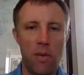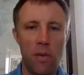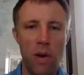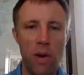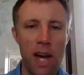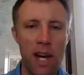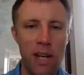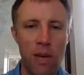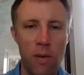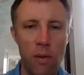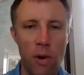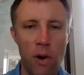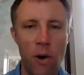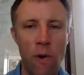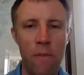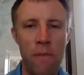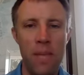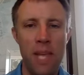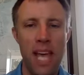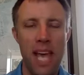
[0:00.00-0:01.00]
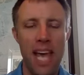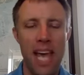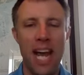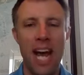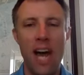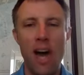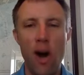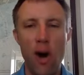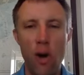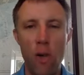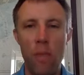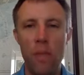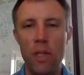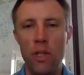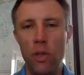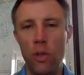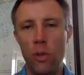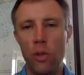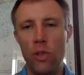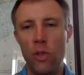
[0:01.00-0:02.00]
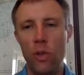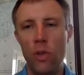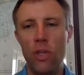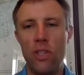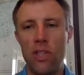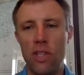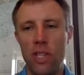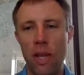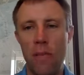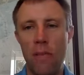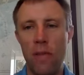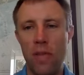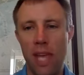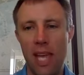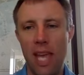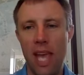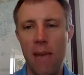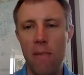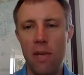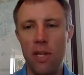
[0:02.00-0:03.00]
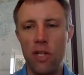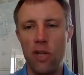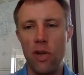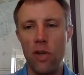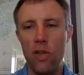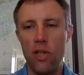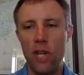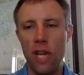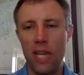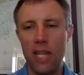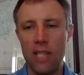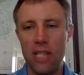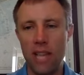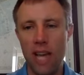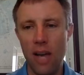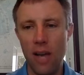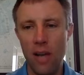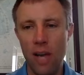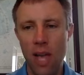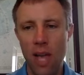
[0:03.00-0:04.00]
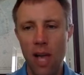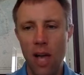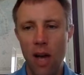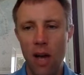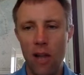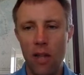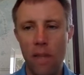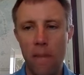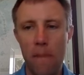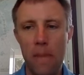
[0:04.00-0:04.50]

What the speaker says: to rock and roll. And I hope you'll do the same thing. Hey, make sure you check us out on the